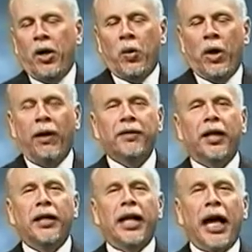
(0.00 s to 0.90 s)
All of a
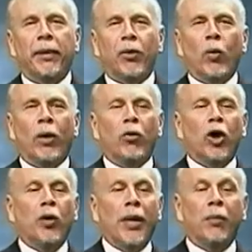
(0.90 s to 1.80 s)
sudden they came to a
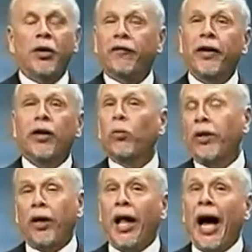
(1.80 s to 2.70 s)
room that was filled with
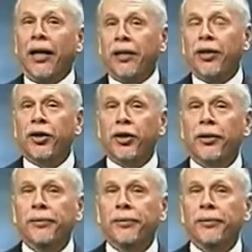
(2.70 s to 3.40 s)
clocks.